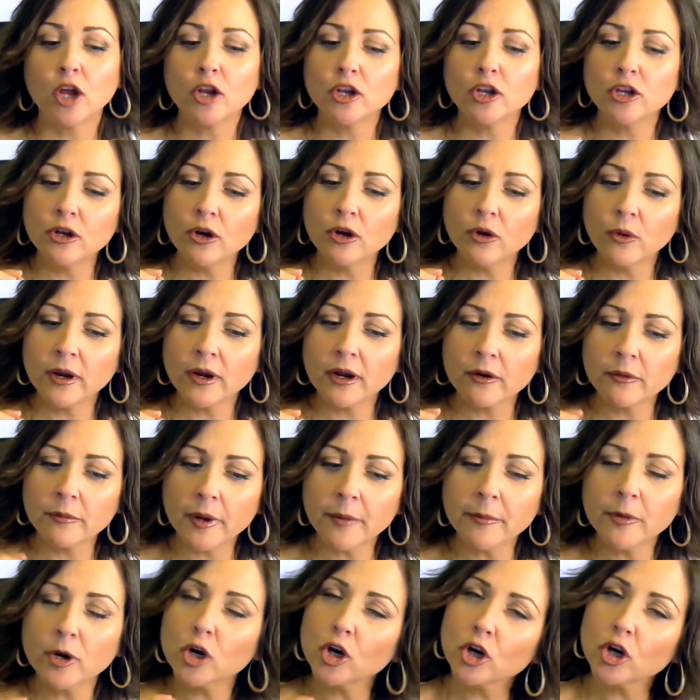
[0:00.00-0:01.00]
And I
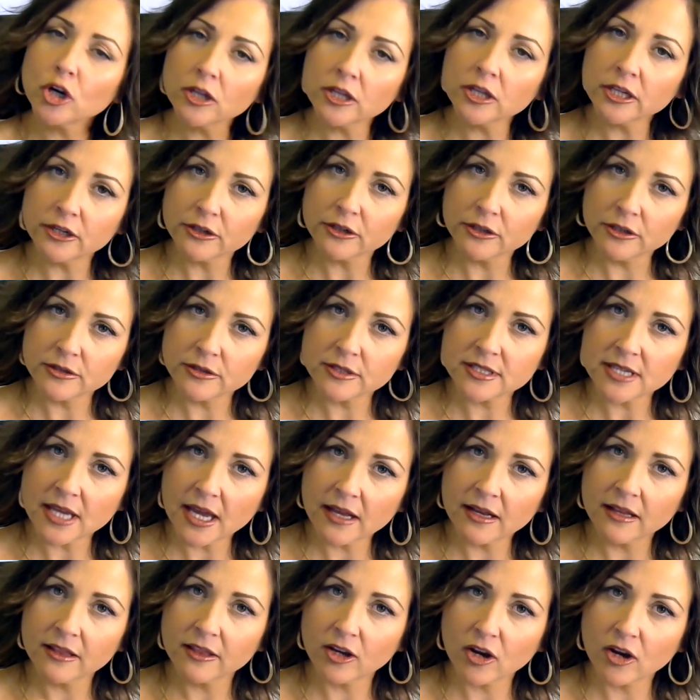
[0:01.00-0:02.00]
remember earlier you
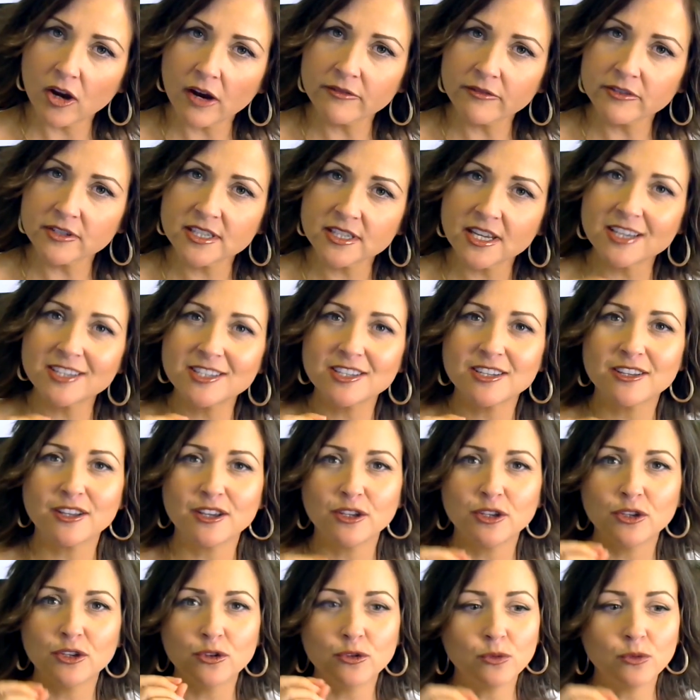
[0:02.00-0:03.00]
said in the conversation
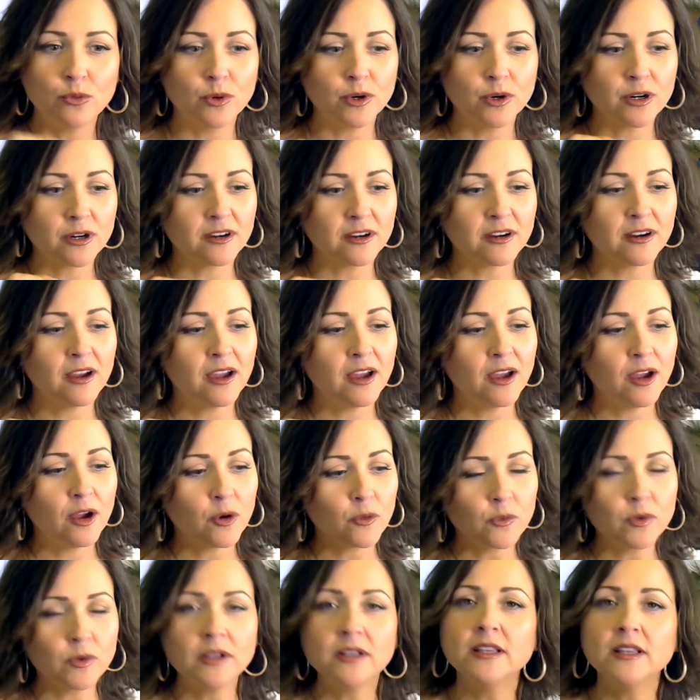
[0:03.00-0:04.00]
that you were
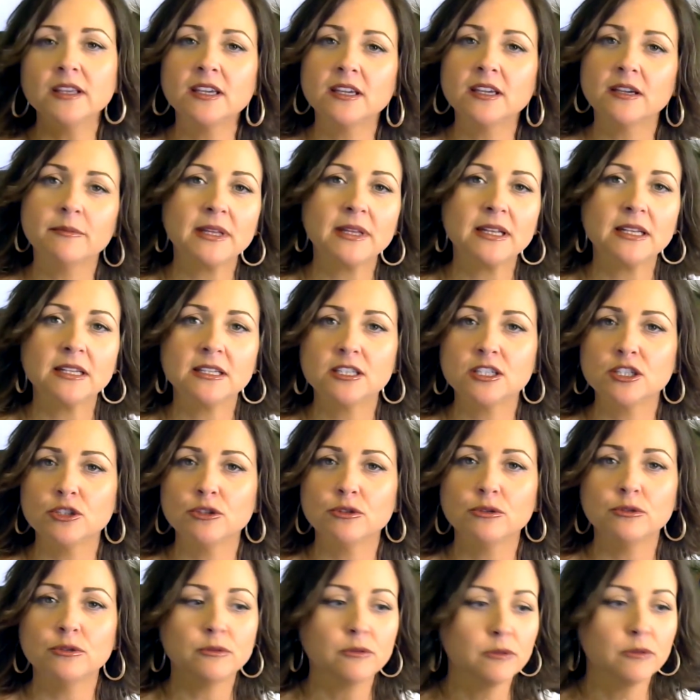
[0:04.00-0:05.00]
really committed
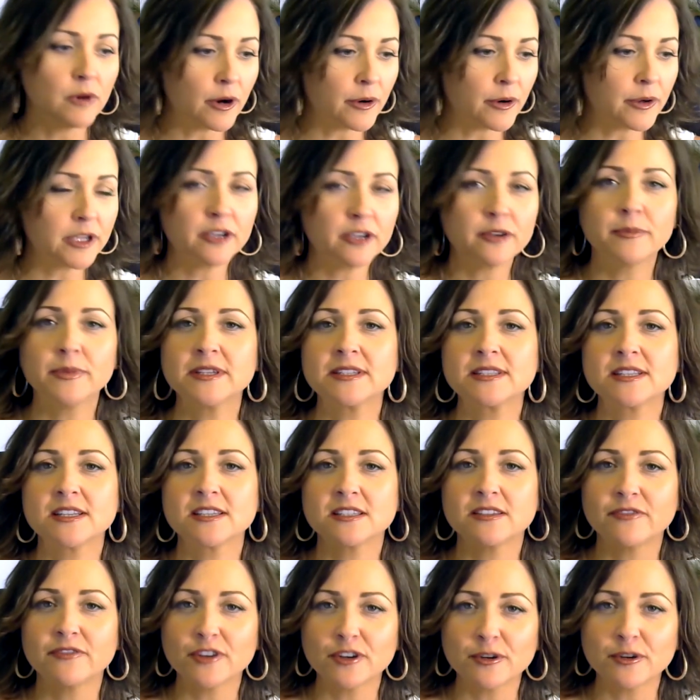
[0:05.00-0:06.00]
to growing your
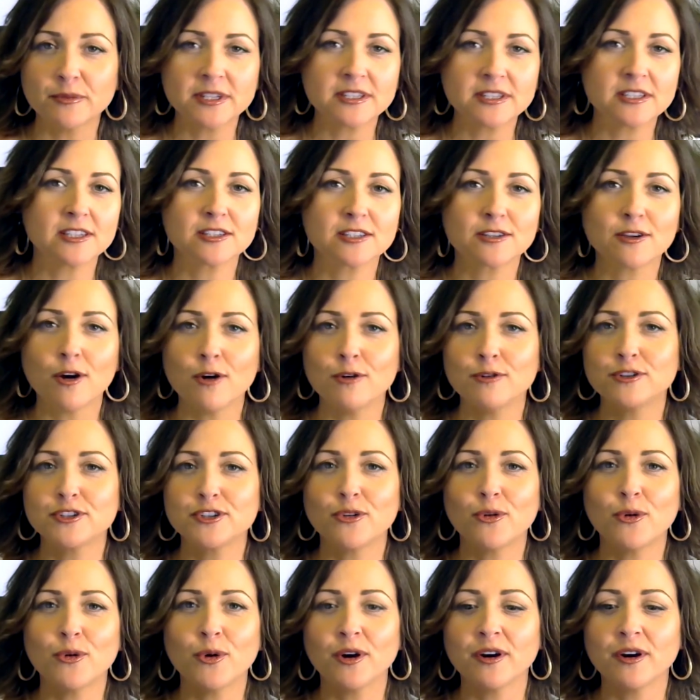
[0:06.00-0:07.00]
business if you're a business
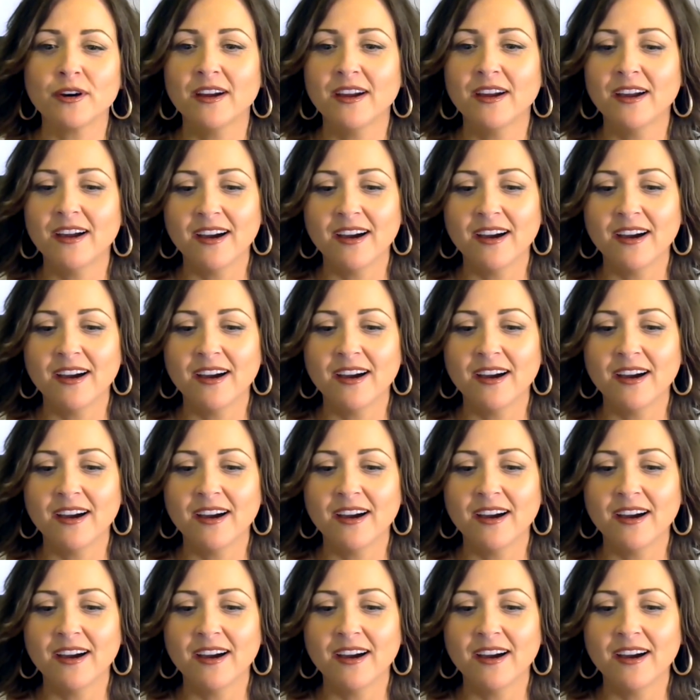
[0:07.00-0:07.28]
coach, or